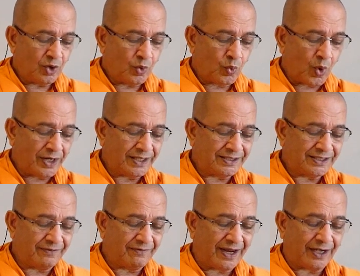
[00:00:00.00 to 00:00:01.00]
what is
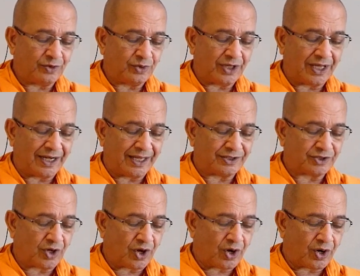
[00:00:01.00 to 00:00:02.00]
the way to realize
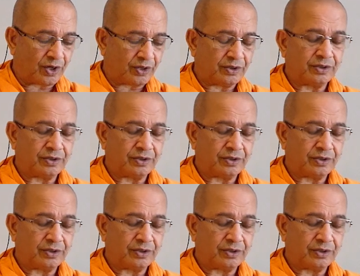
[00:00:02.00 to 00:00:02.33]
God?